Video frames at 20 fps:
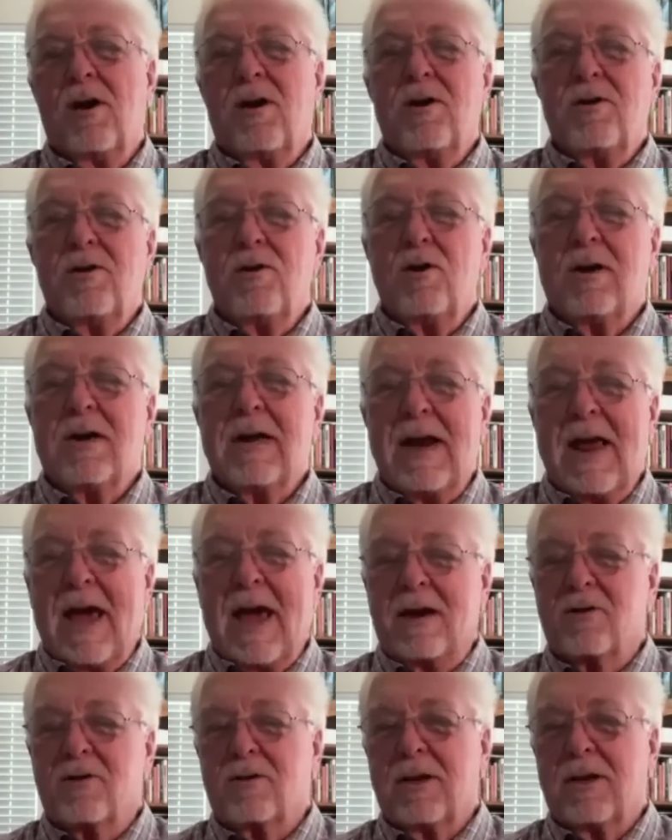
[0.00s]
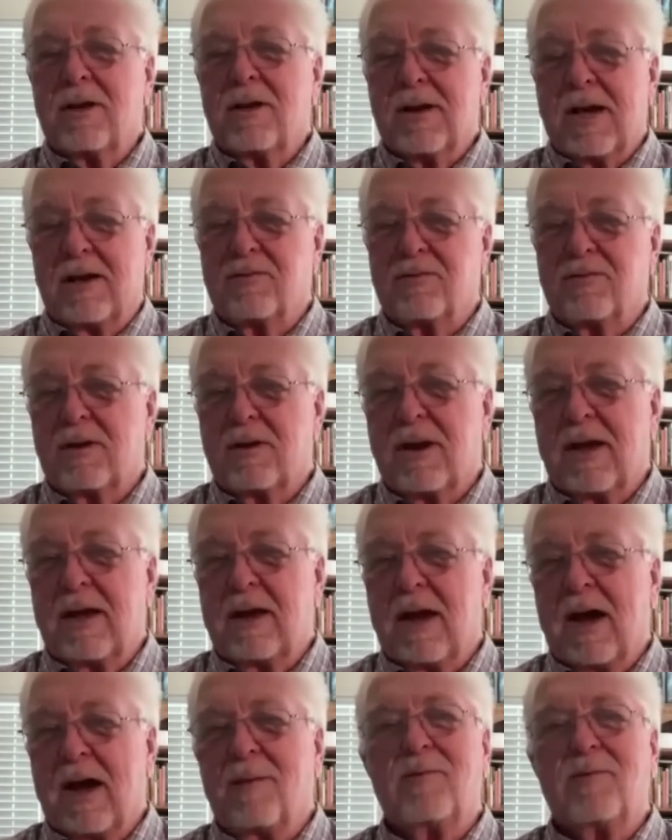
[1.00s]
you can actually
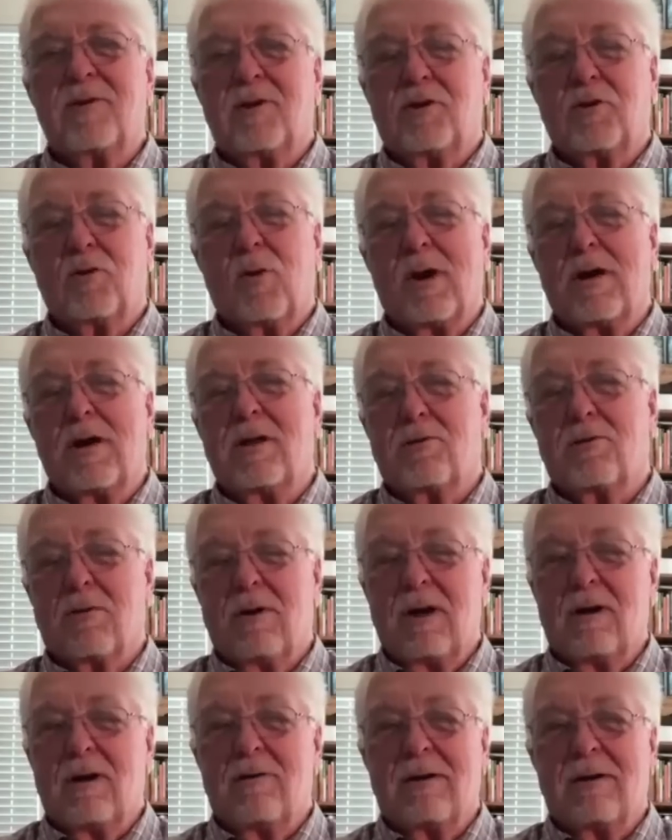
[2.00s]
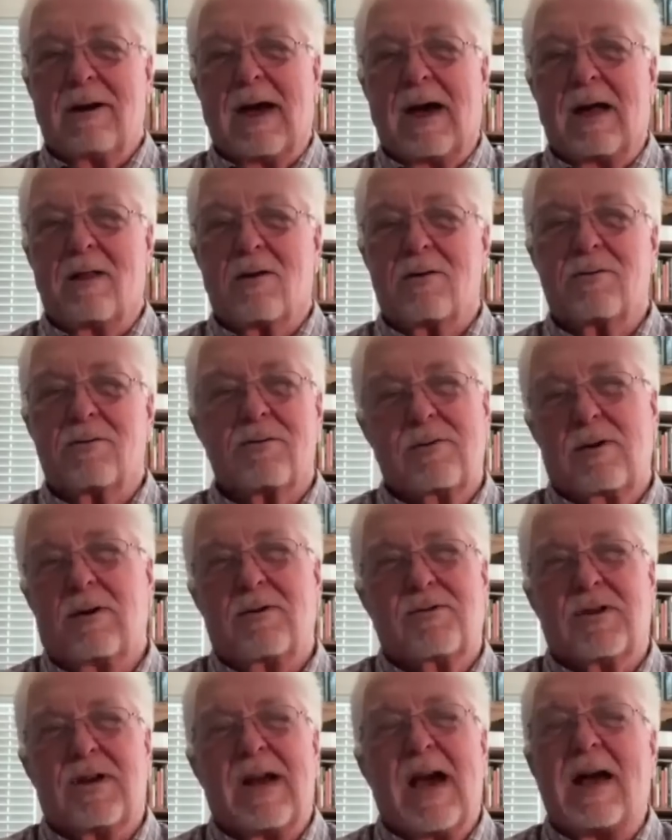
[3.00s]
designate up to $2,300.
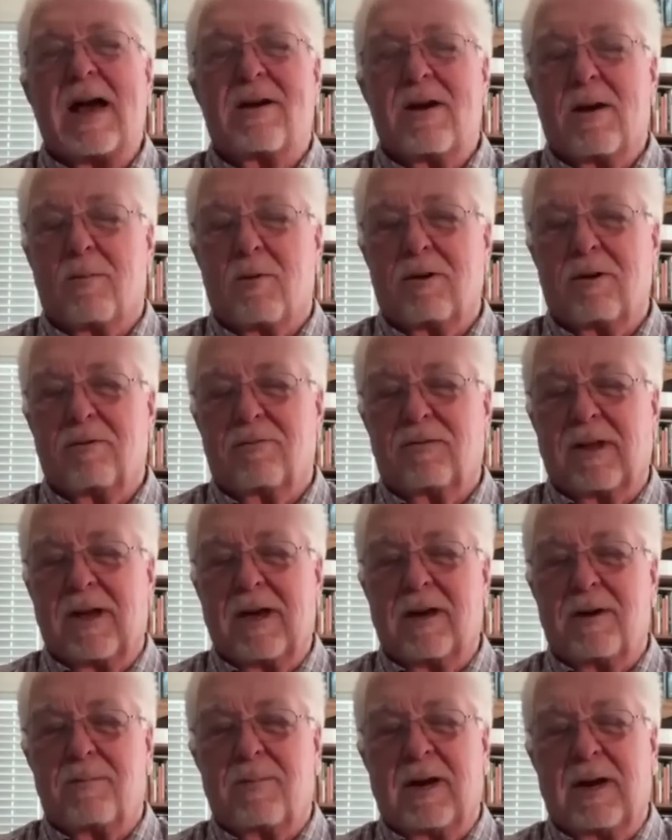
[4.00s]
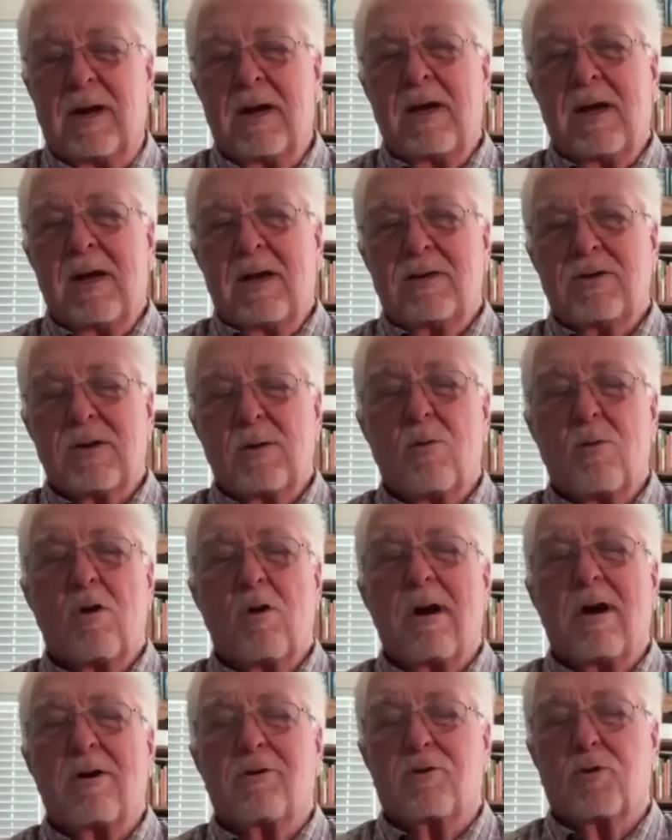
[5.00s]
It's an odd number, inflated, but somewhere
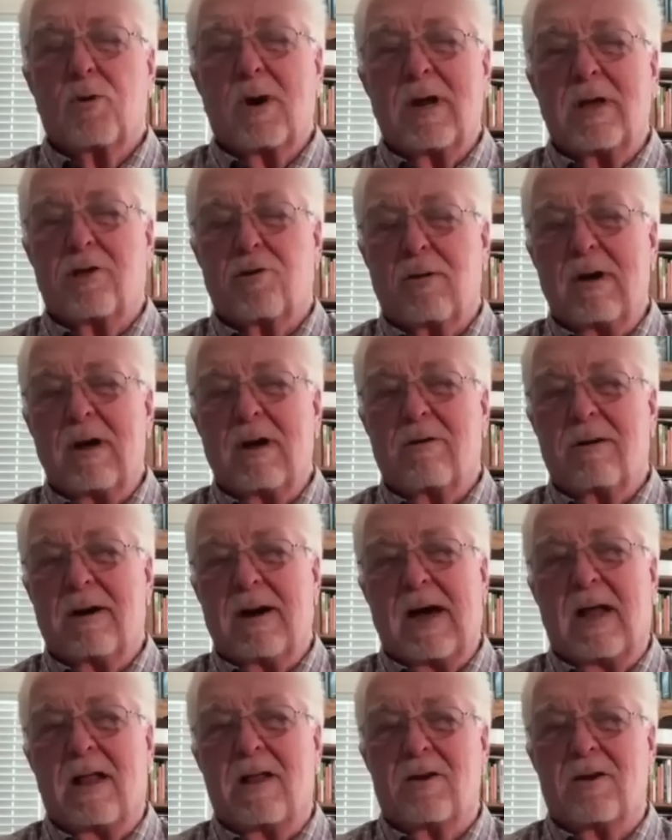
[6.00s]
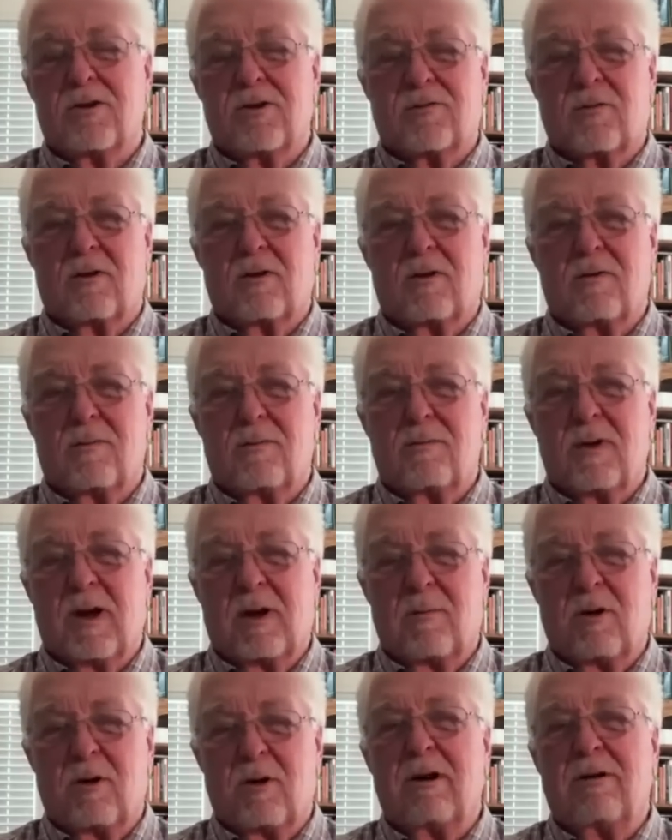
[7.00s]
around $2,300 for a
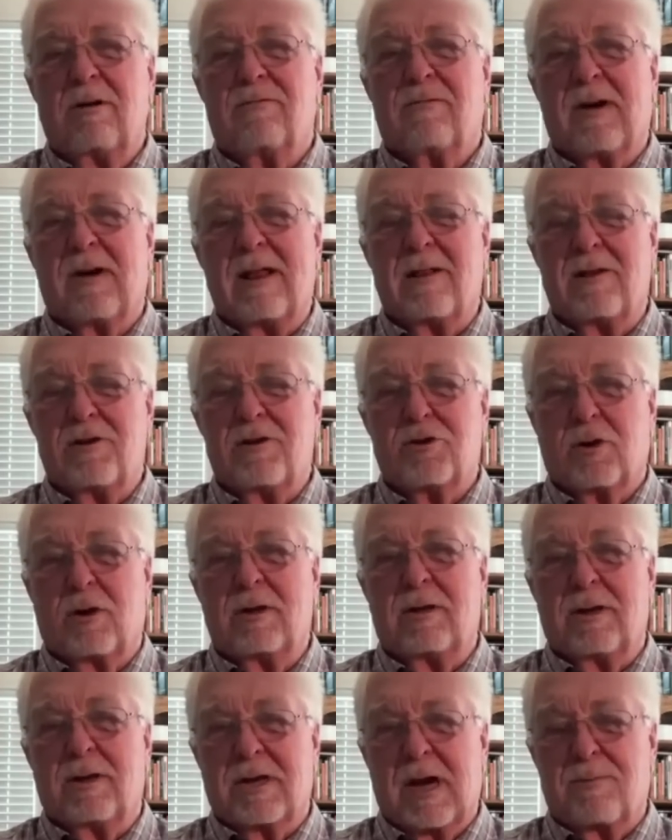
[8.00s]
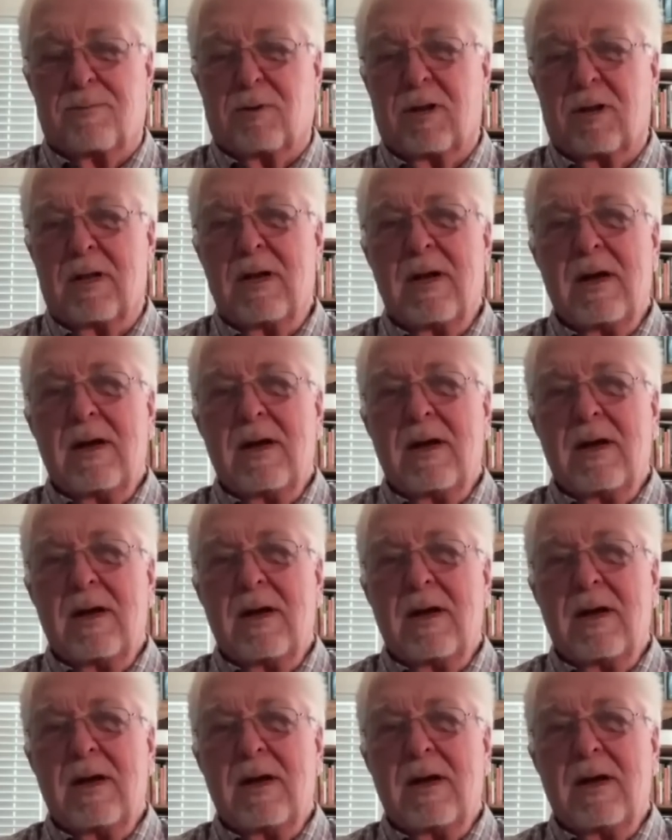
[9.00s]
married filing jointly couple.